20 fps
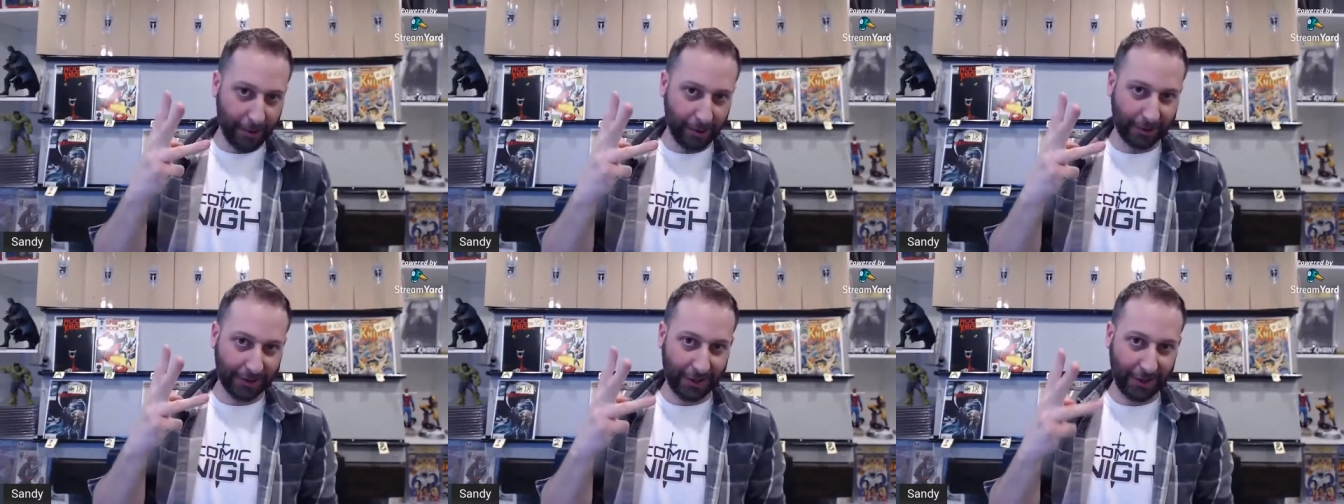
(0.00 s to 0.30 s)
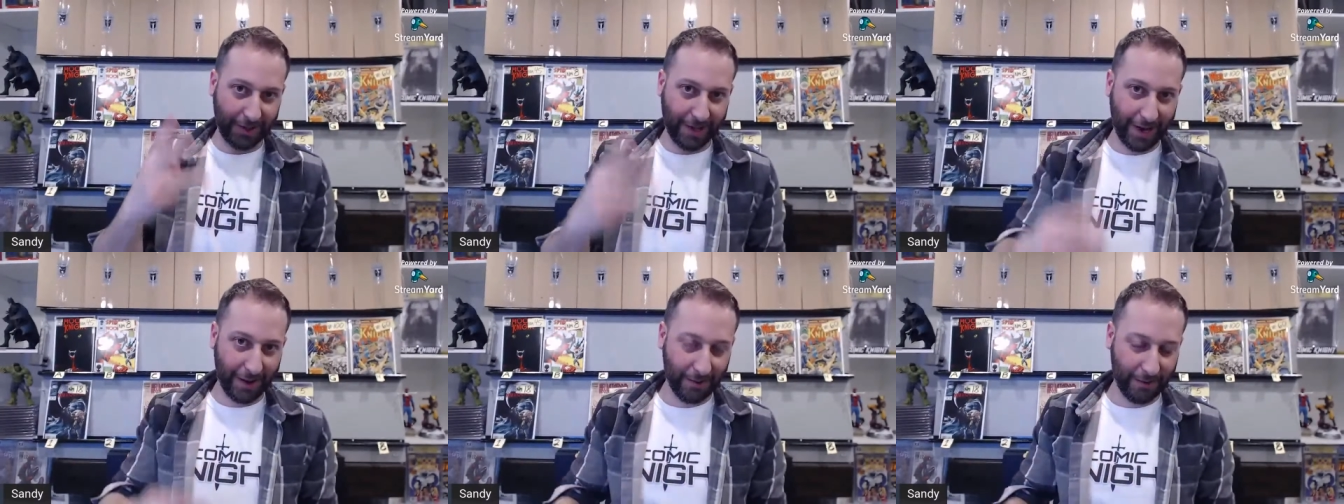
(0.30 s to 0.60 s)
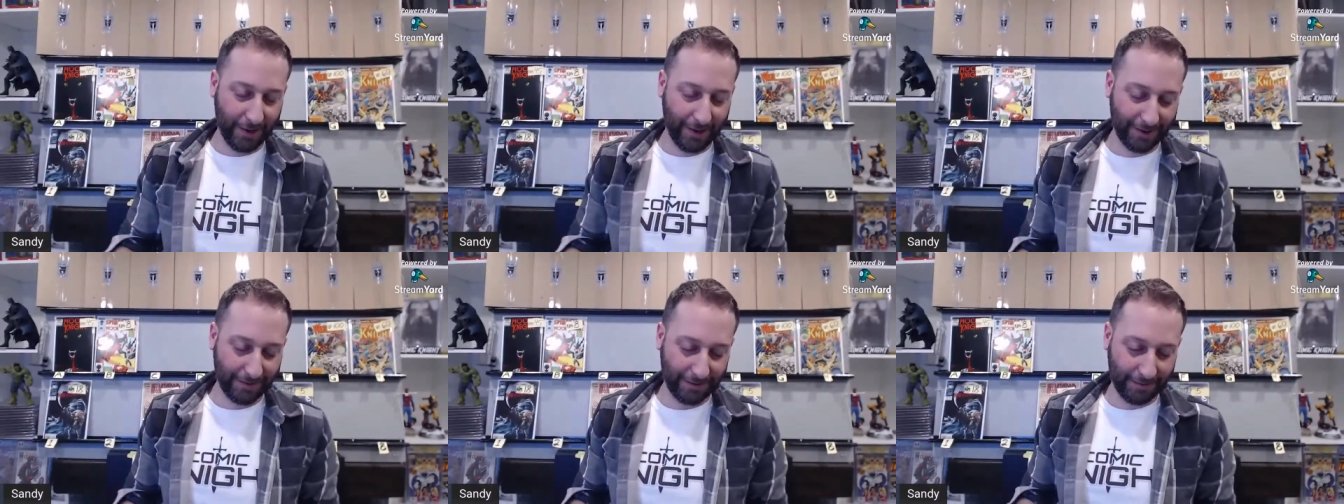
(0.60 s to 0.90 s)
books on that
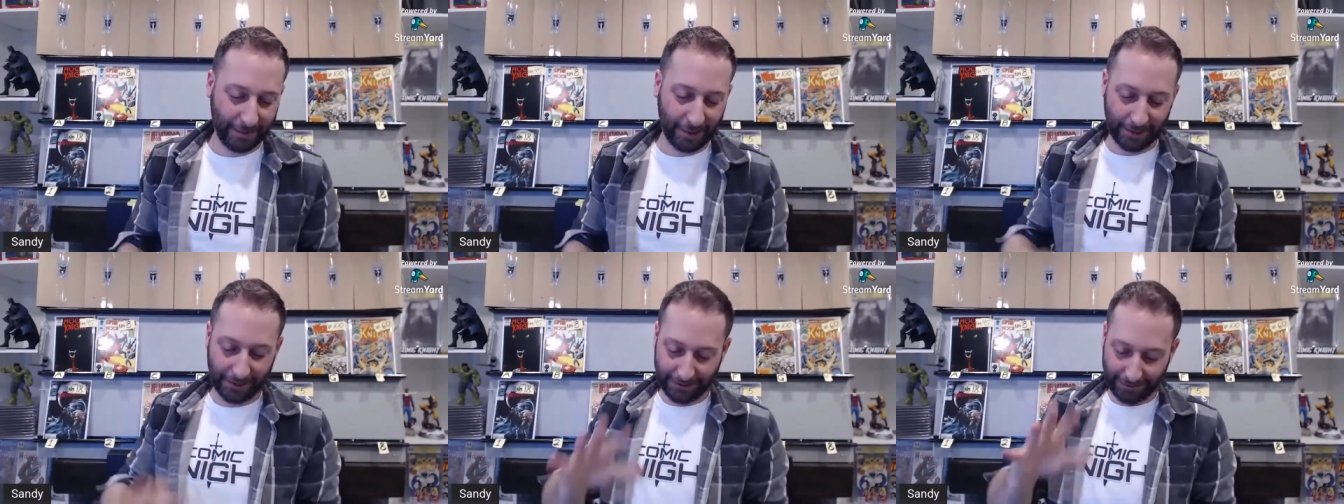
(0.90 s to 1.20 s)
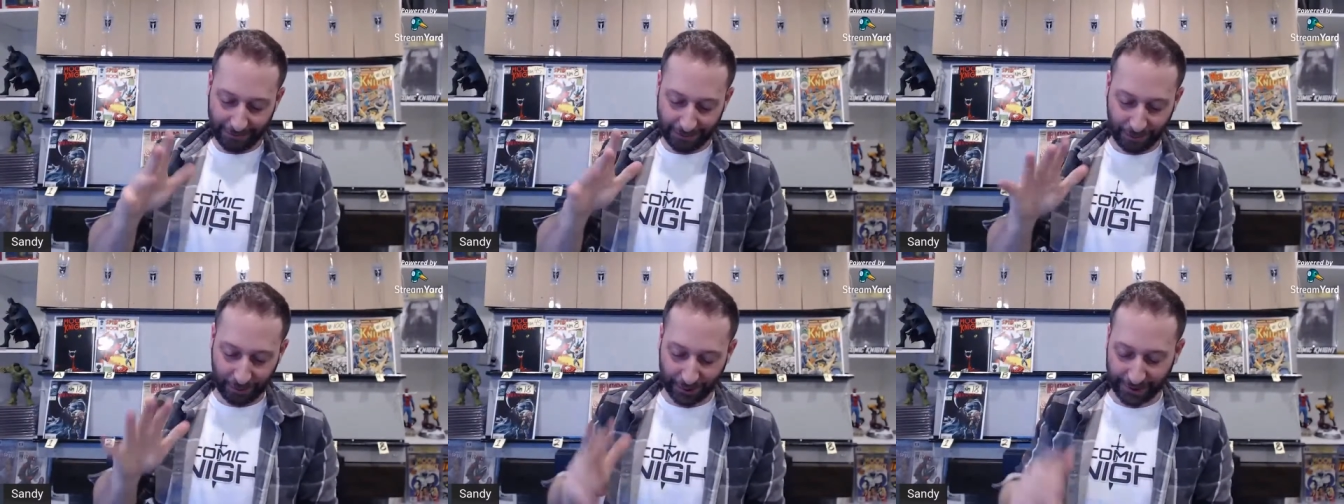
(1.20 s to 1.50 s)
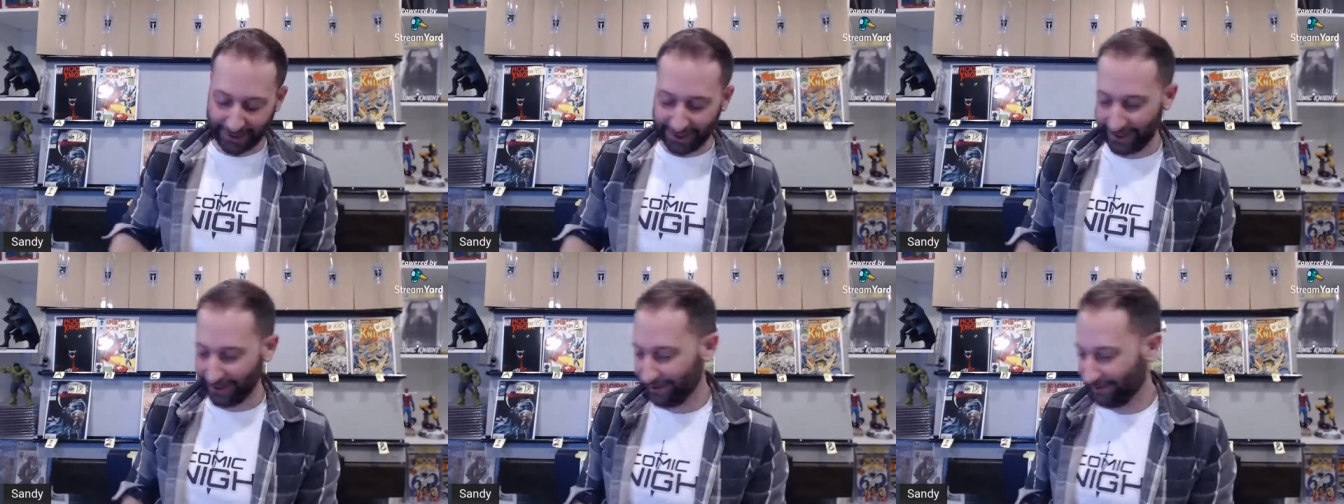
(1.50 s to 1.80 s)
one, but we'll
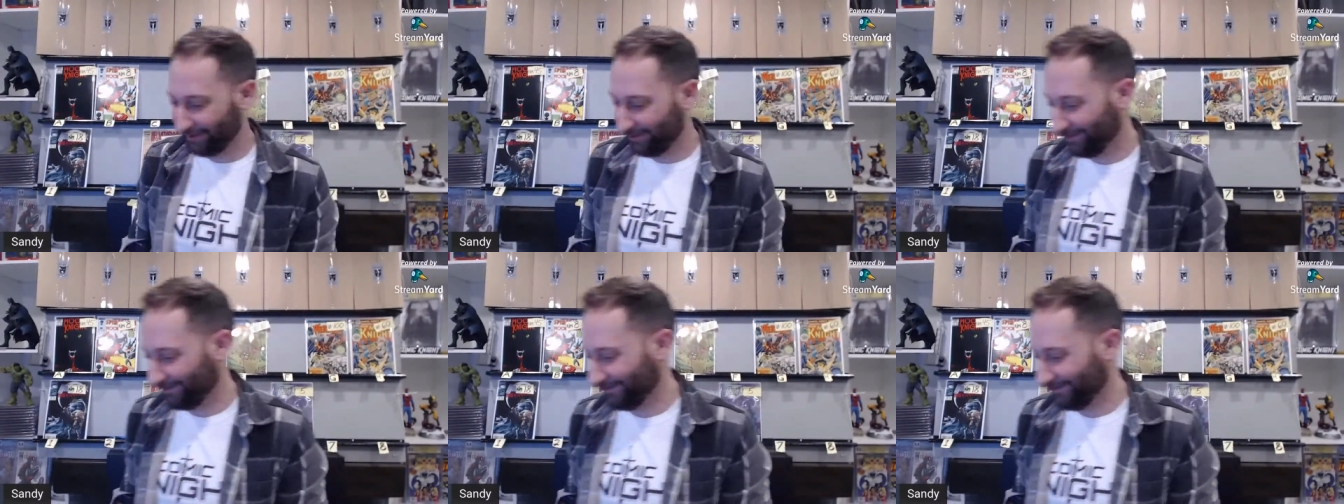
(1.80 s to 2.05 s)
see.